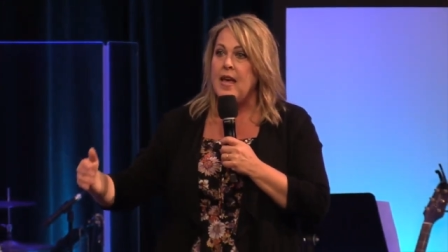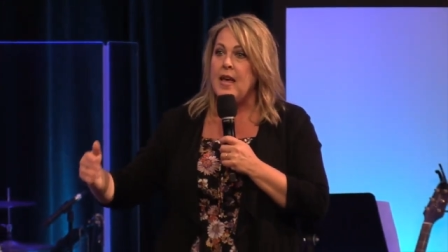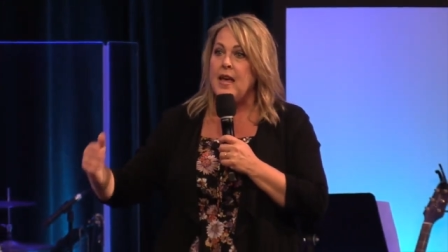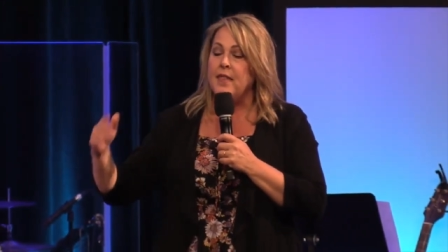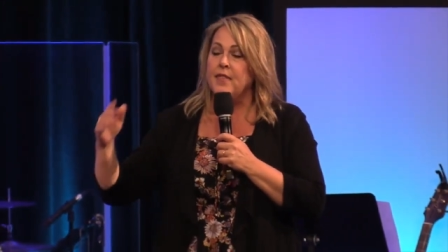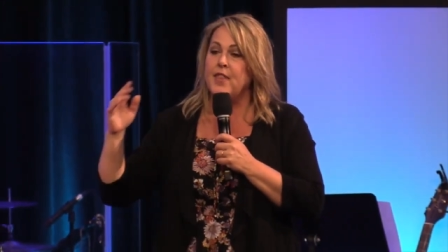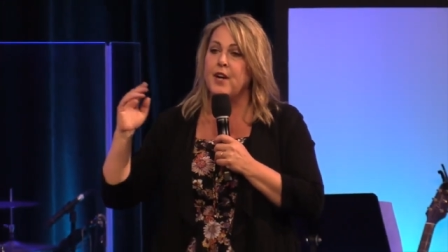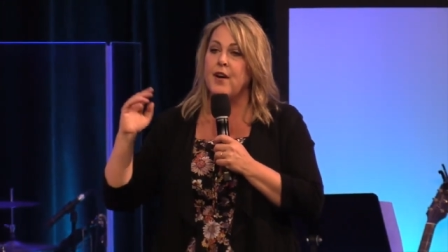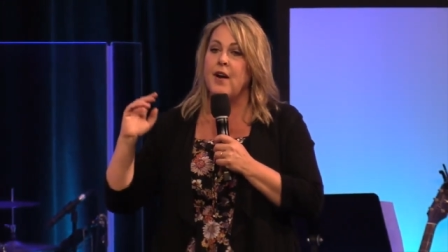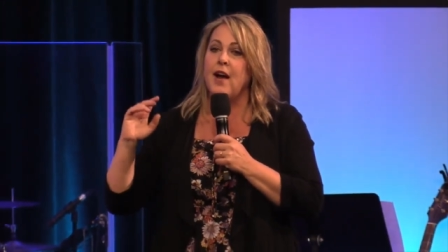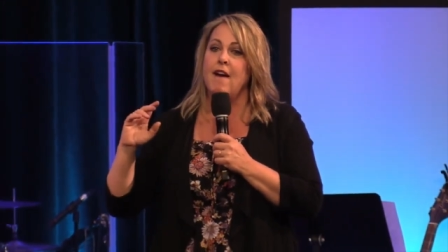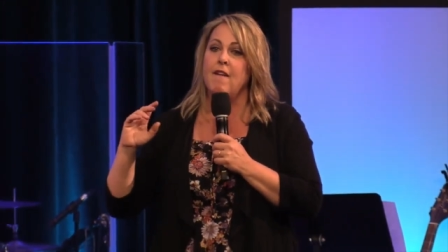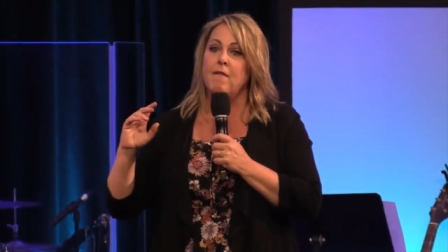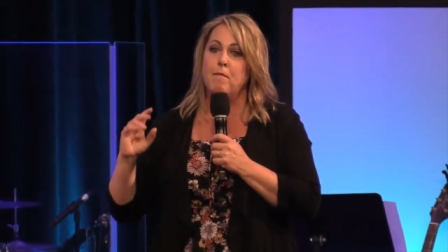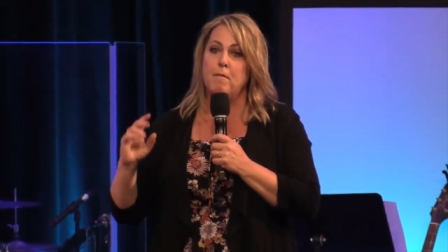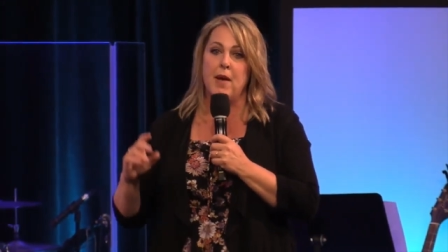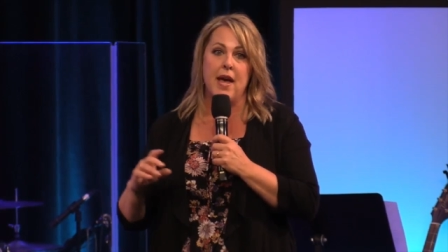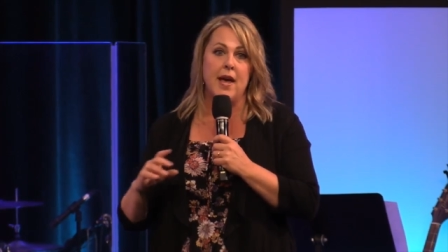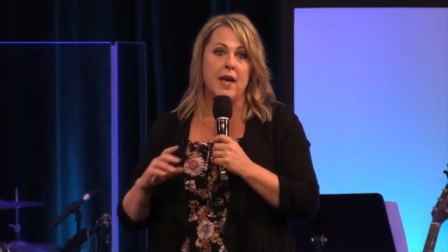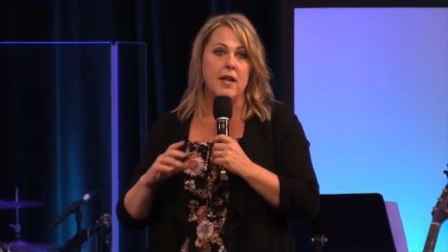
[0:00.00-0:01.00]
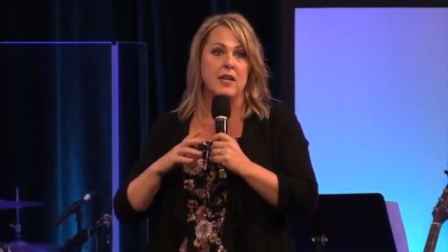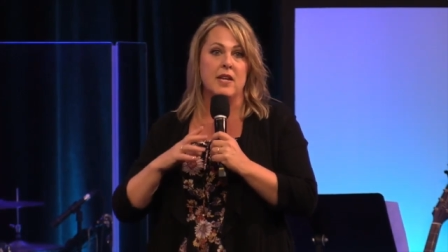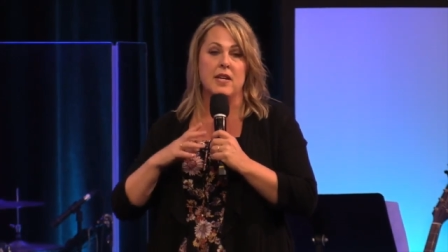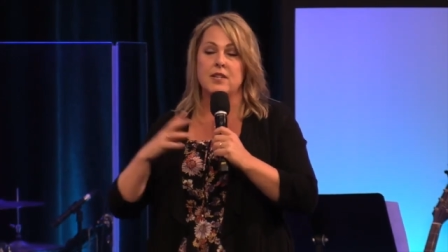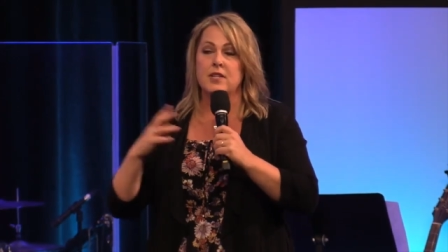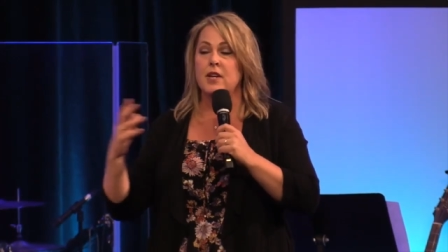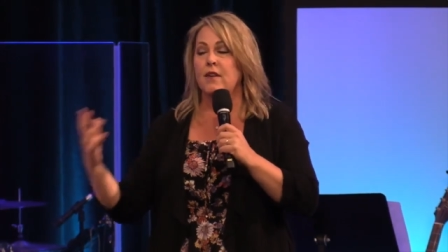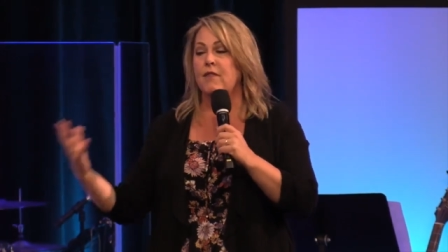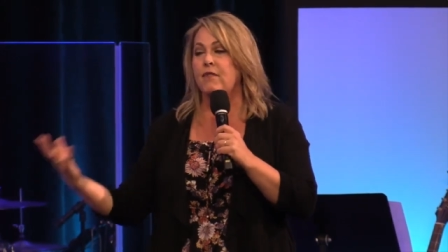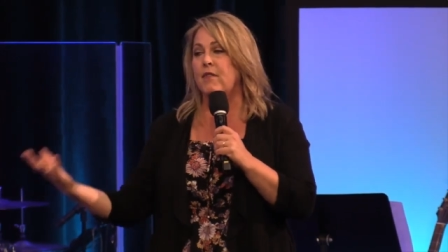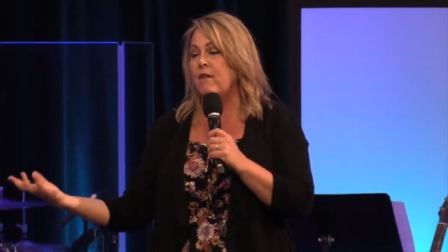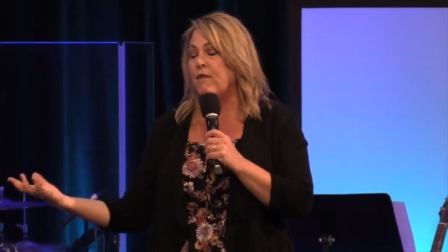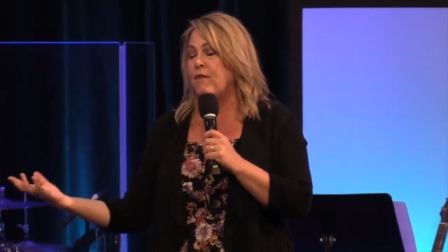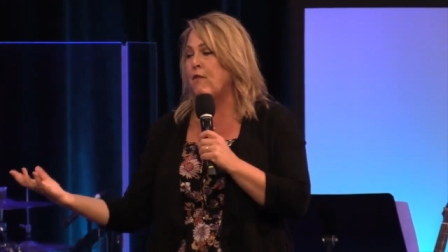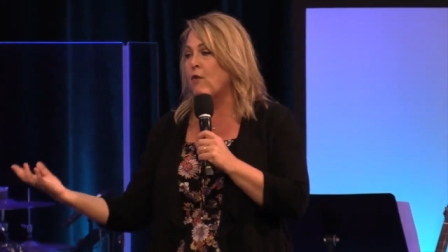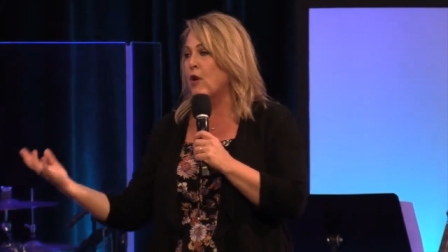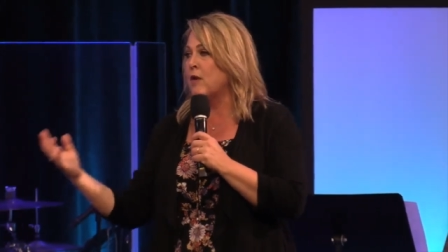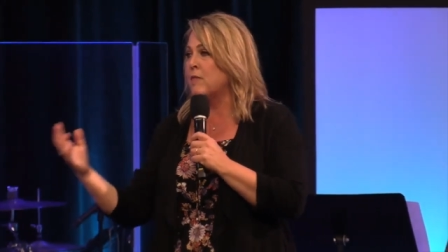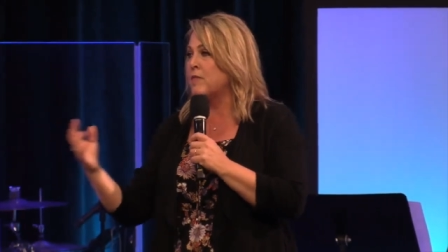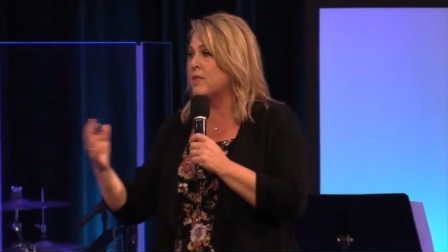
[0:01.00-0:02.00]
There have been, in different
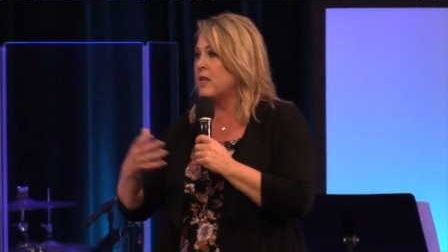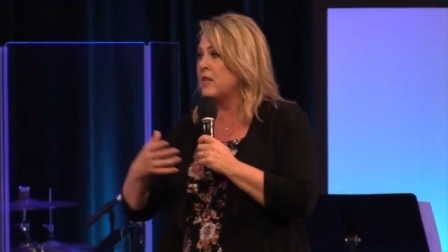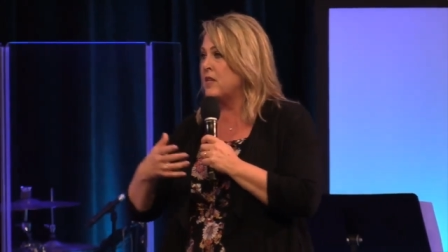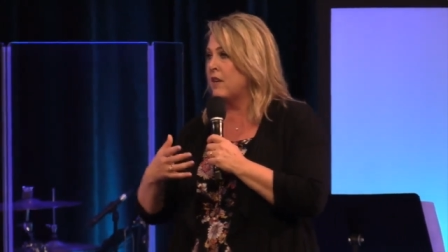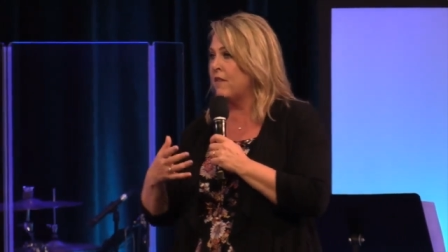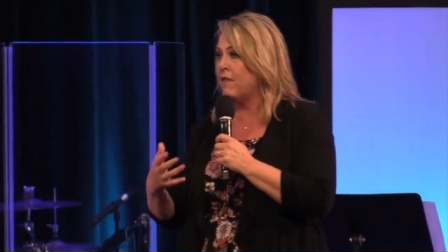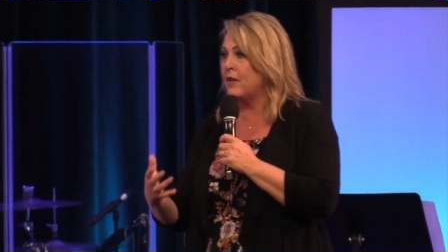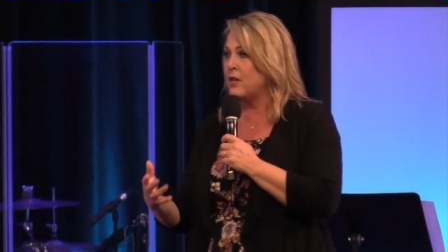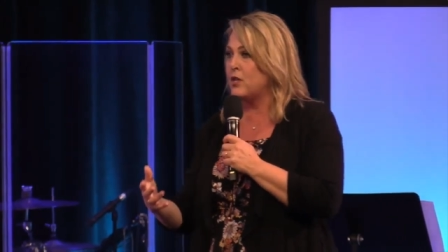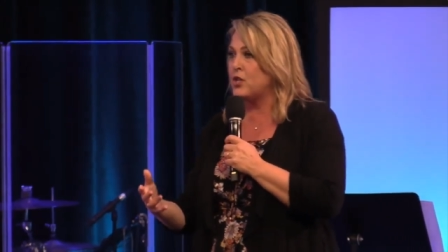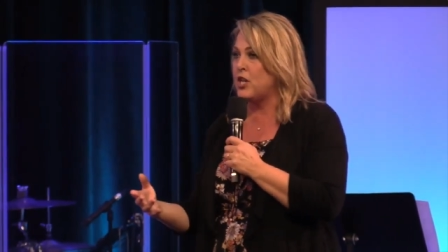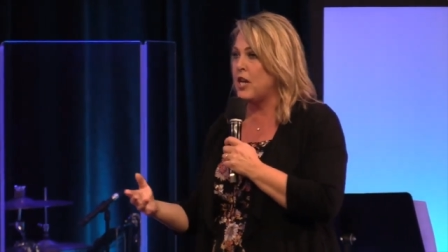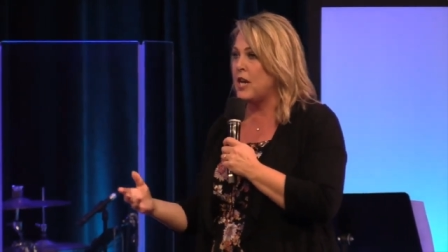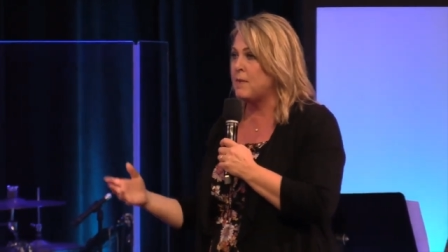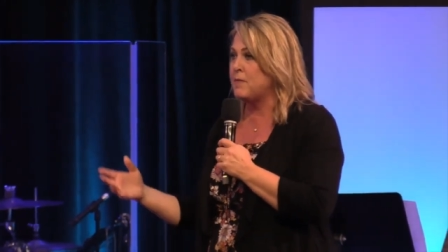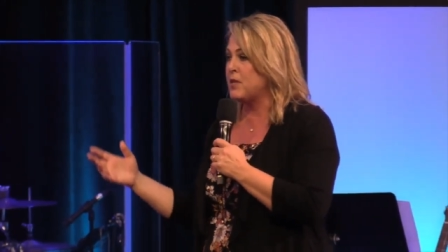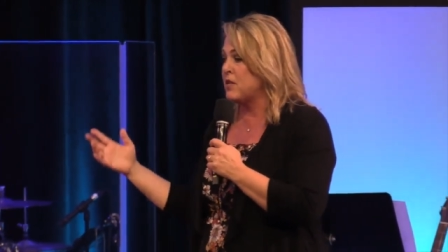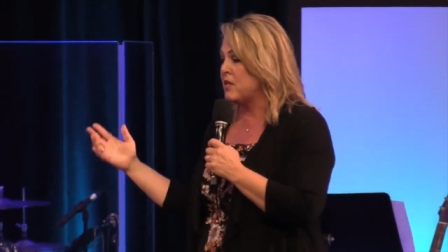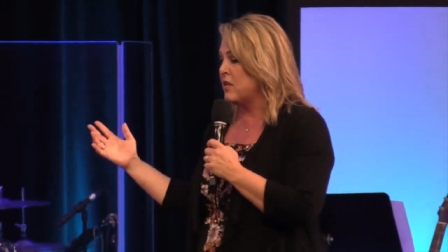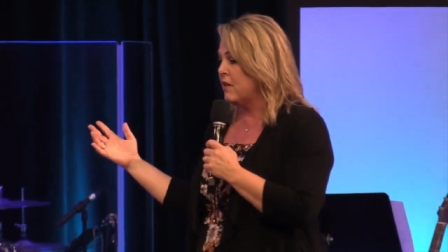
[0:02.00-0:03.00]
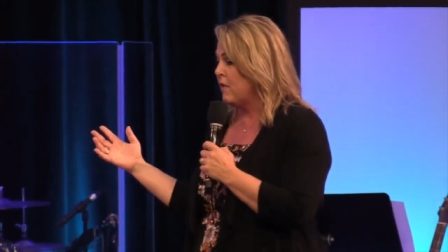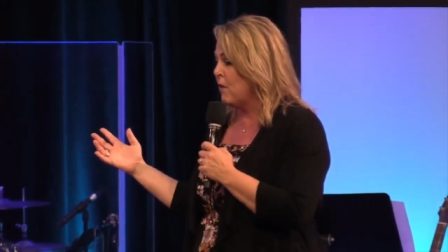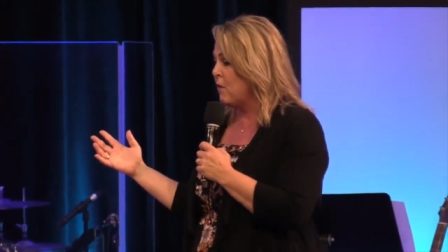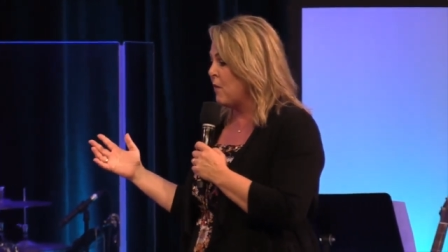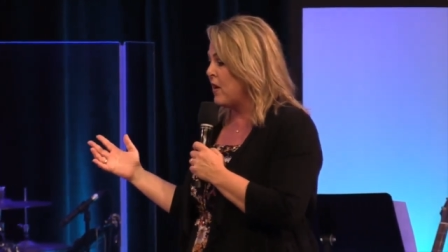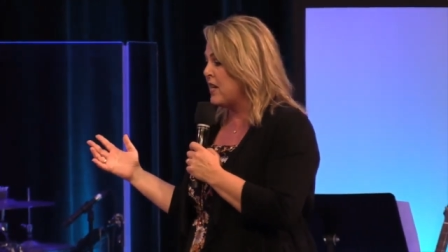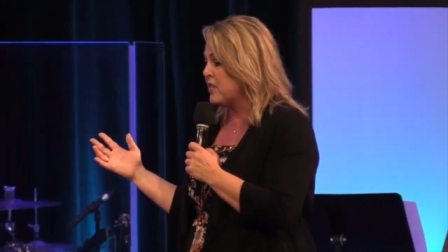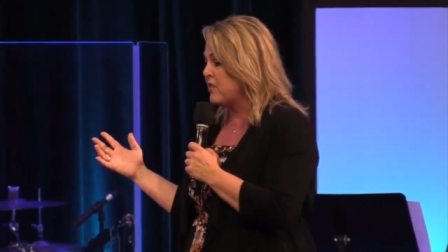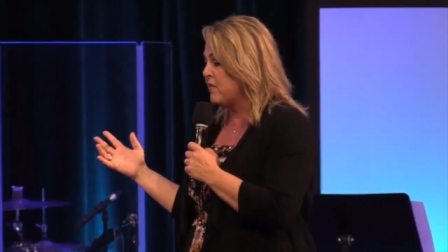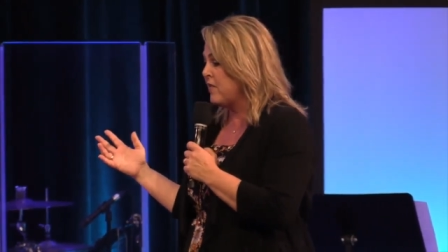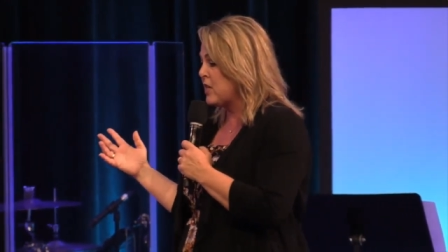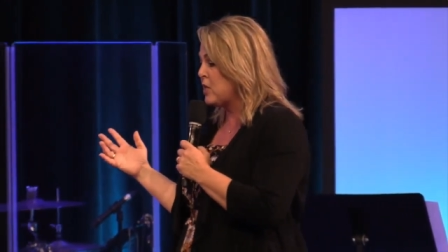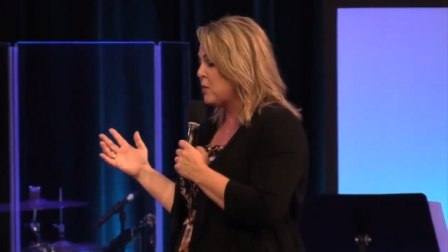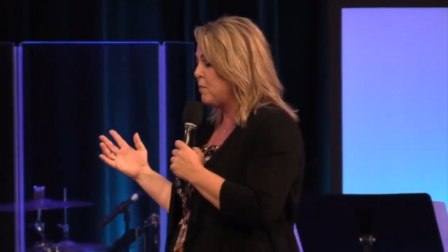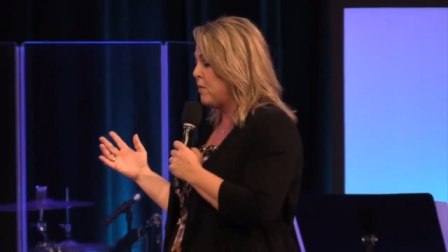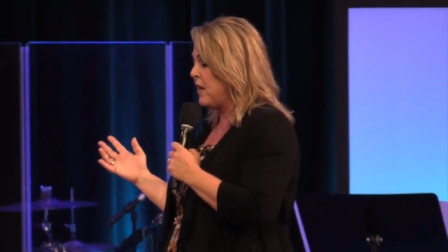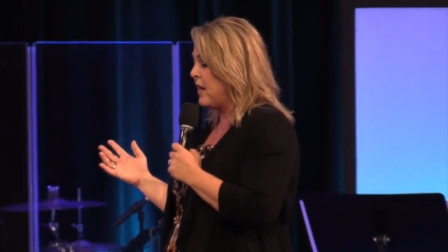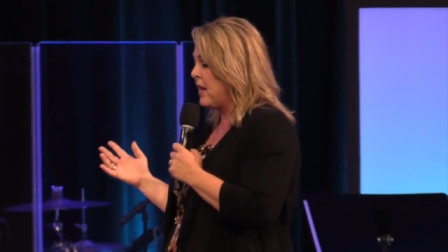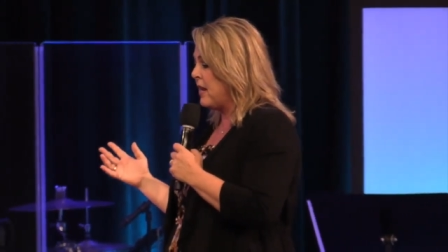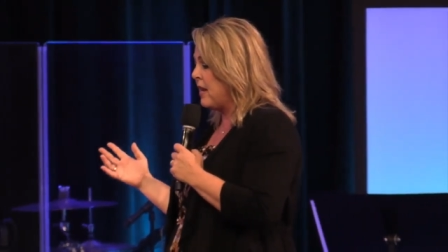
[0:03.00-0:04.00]
forms and different shapes and different ways of
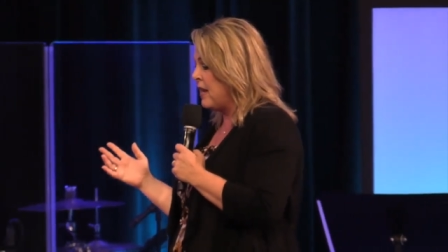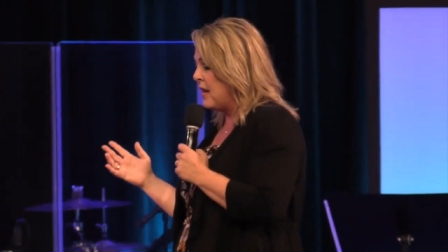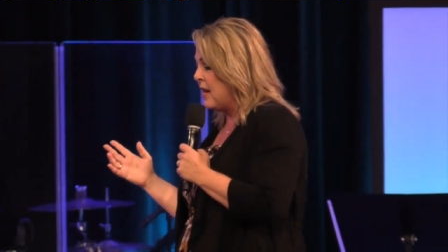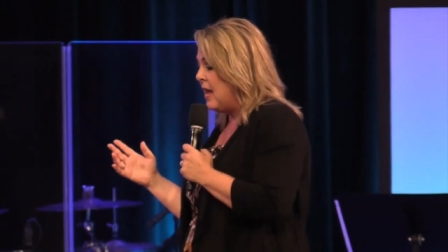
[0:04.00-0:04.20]
explaining it,